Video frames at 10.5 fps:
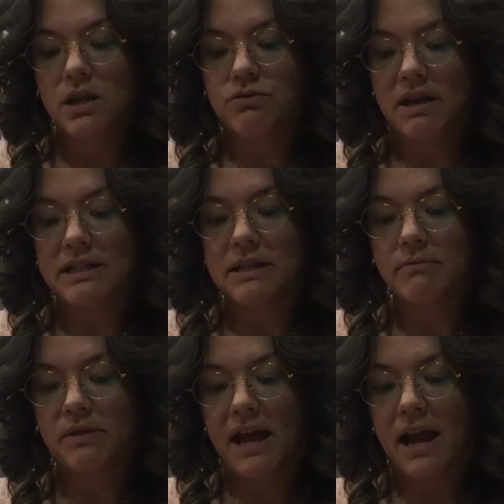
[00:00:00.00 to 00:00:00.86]
Dressed
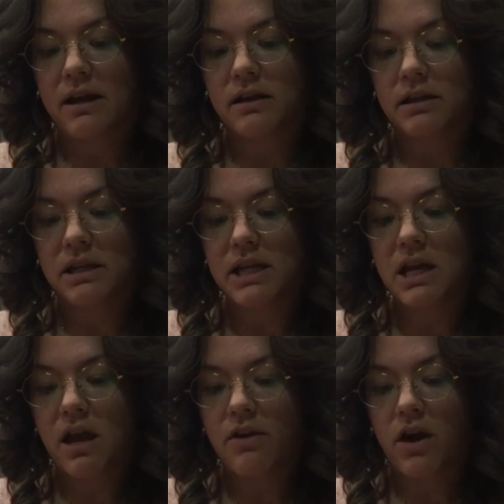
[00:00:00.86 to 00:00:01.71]
in black,
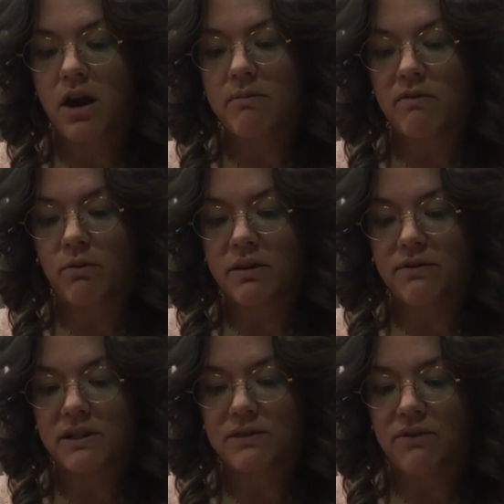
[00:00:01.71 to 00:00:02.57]
leaning on the arm of one
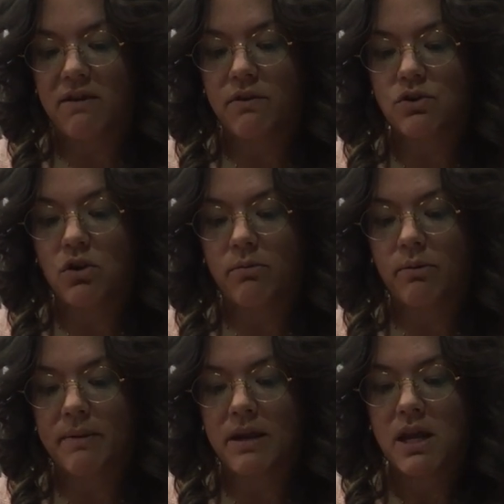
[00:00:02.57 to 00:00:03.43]
of his favorite
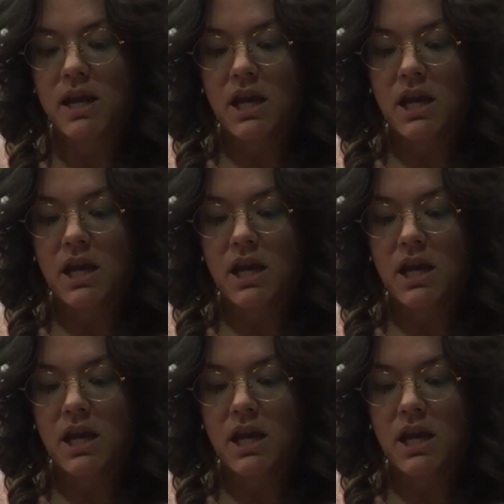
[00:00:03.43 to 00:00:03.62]
noblemen,